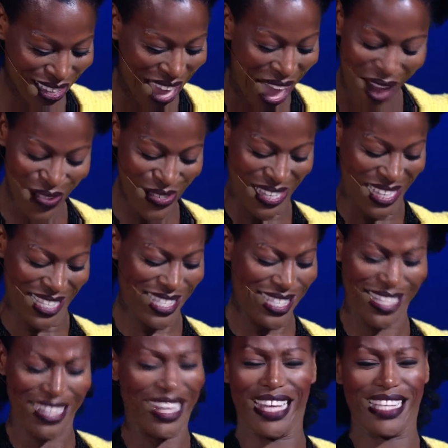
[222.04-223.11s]
How can
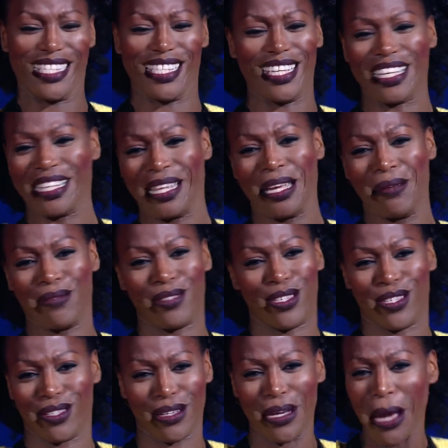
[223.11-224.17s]
Selasi claim
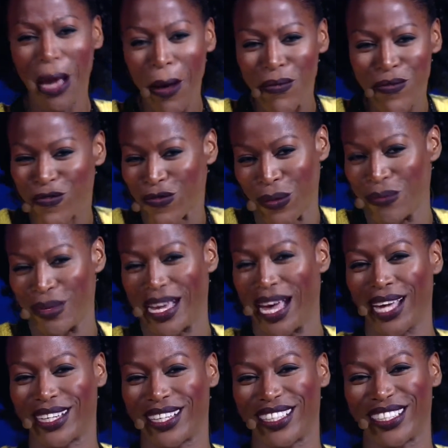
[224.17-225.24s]
to come from
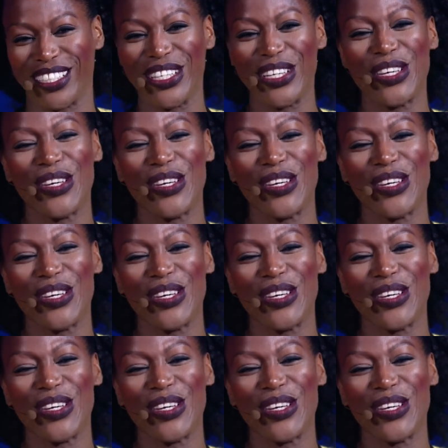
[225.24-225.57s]
Ghana,